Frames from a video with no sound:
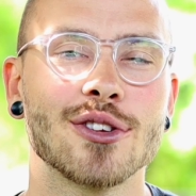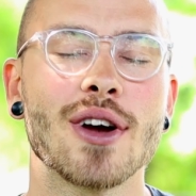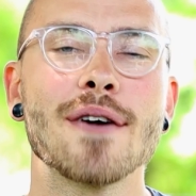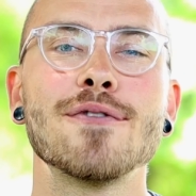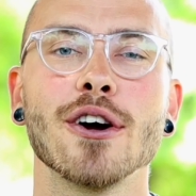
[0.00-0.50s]
So
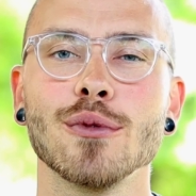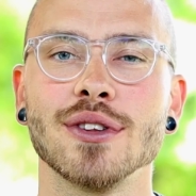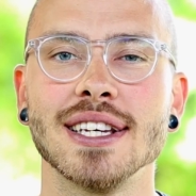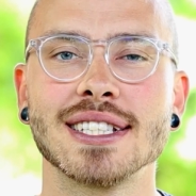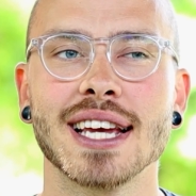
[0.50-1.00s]
have fun
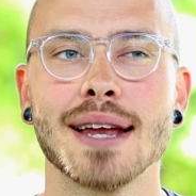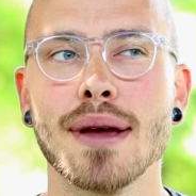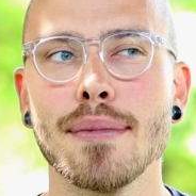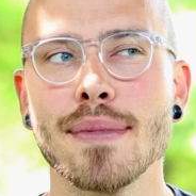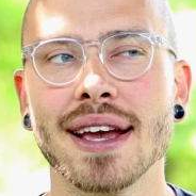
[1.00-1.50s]
with this and
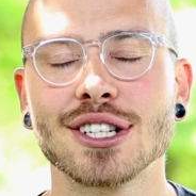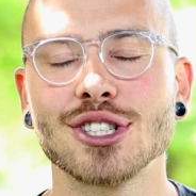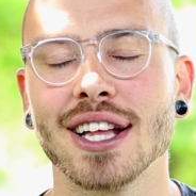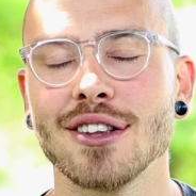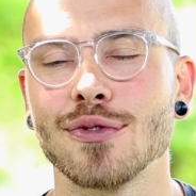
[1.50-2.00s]
maybe make a
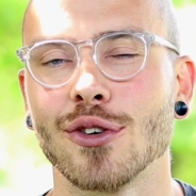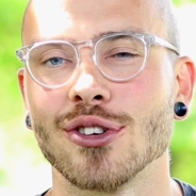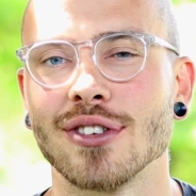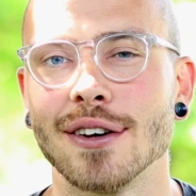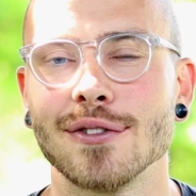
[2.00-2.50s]
challenge for
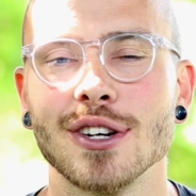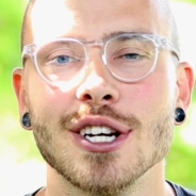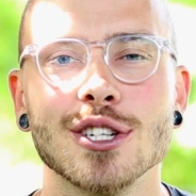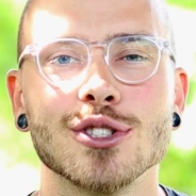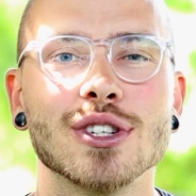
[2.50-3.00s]
yourself
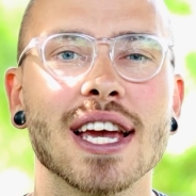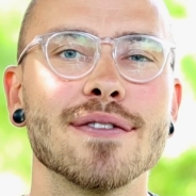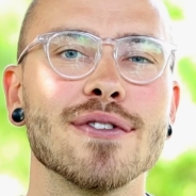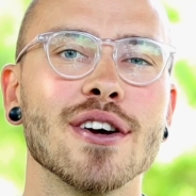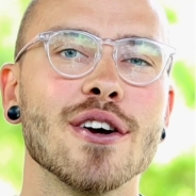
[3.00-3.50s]
to
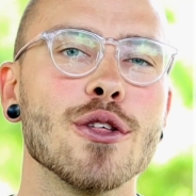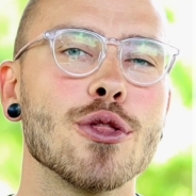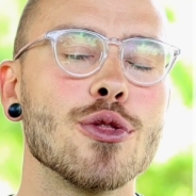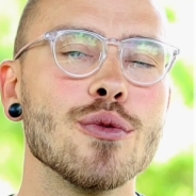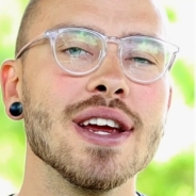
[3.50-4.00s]
give
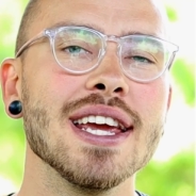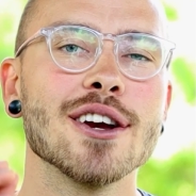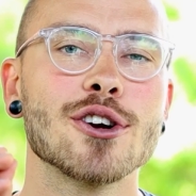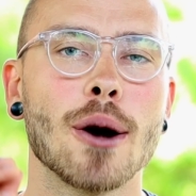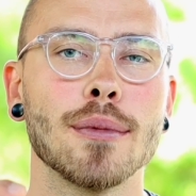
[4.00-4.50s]
3
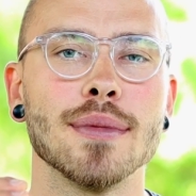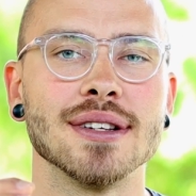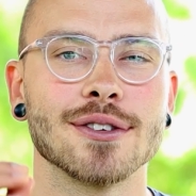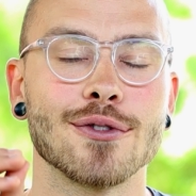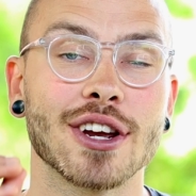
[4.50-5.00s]

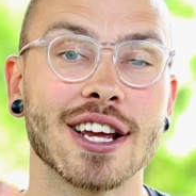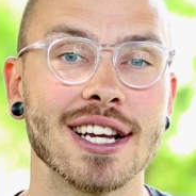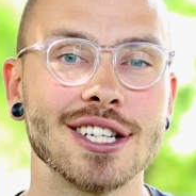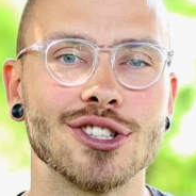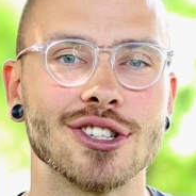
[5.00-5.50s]
compliments of
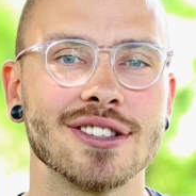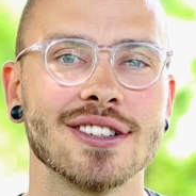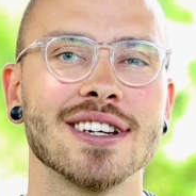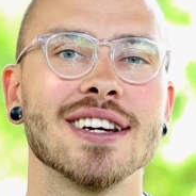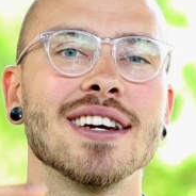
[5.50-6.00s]
recognition
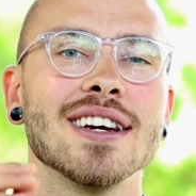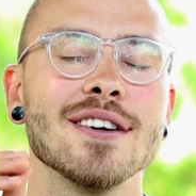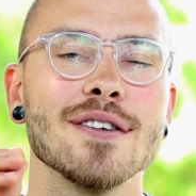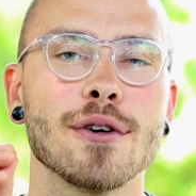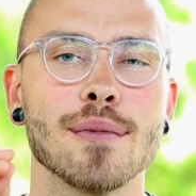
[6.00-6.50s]

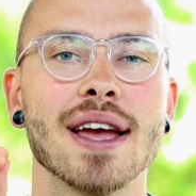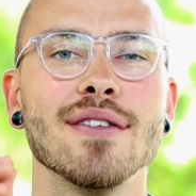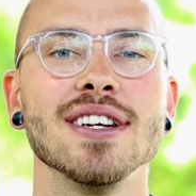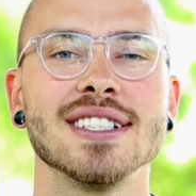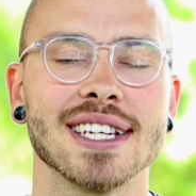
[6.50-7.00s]
from
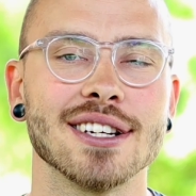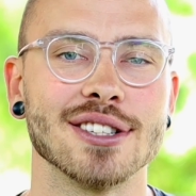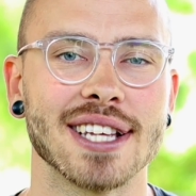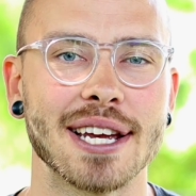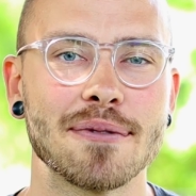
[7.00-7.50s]
every
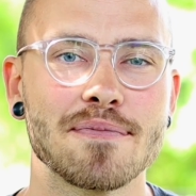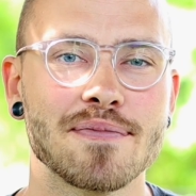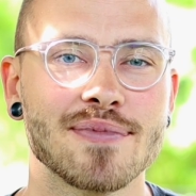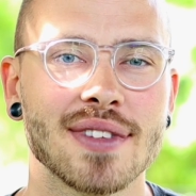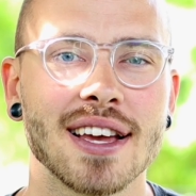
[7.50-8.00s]
single day.
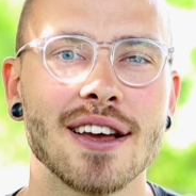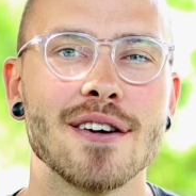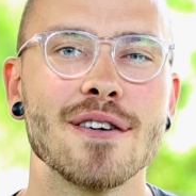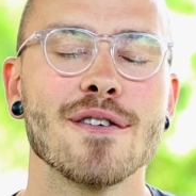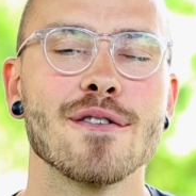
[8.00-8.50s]

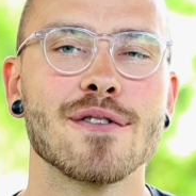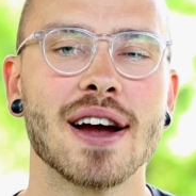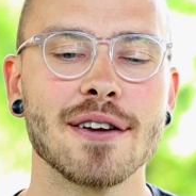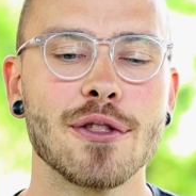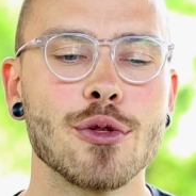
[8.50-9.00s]

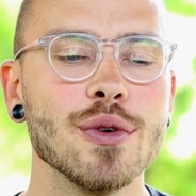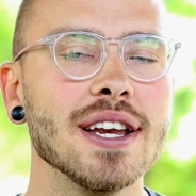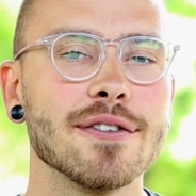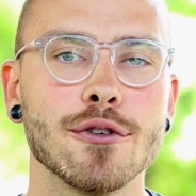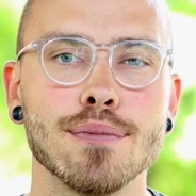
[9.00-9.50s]
Find 3
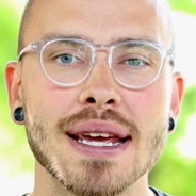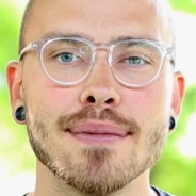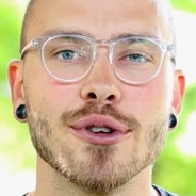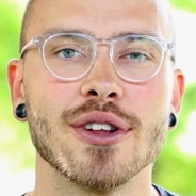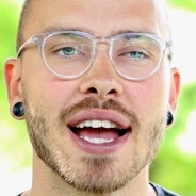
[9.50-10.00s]
different
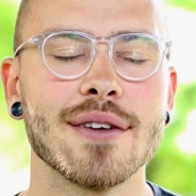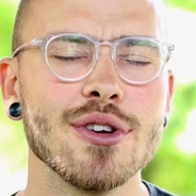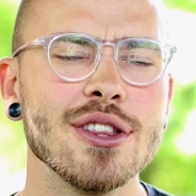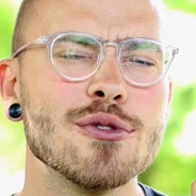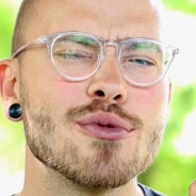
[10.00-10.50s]
people and
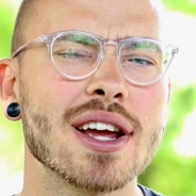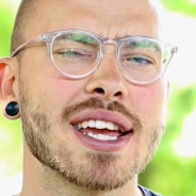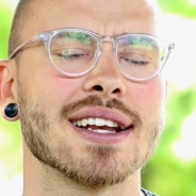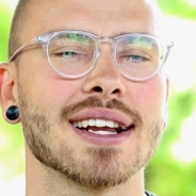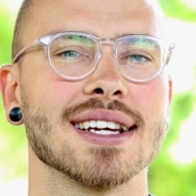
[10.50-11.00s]
really
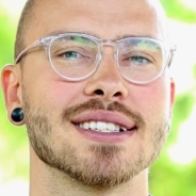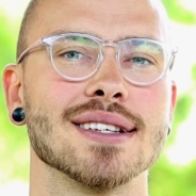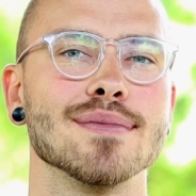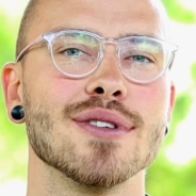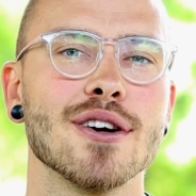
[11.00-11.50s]
recognize
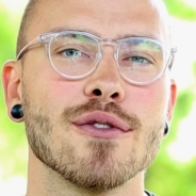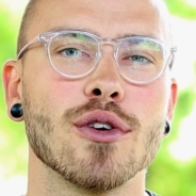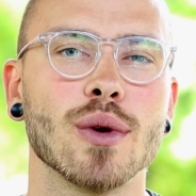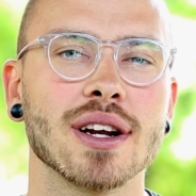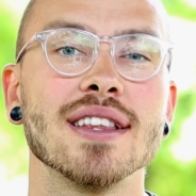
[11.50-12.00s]
them
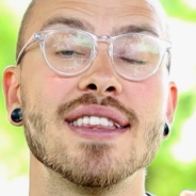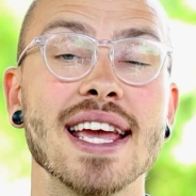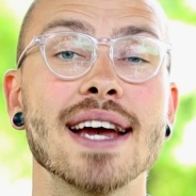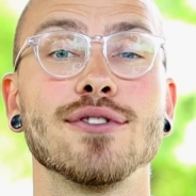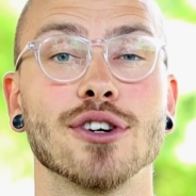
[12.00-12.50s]
for what
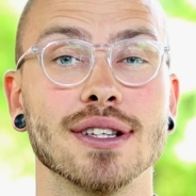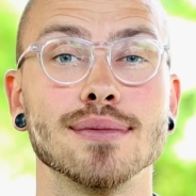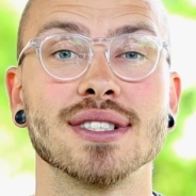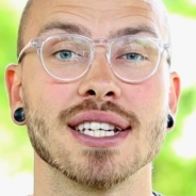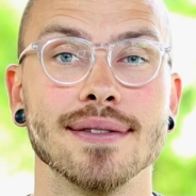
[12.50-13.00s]
they have done
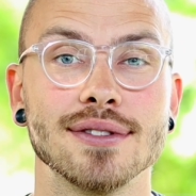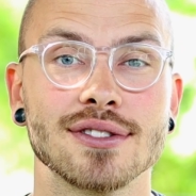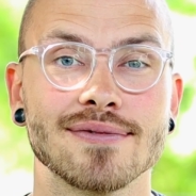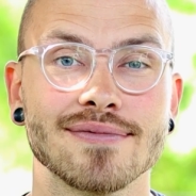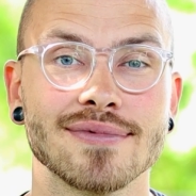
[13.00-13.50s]
themselves.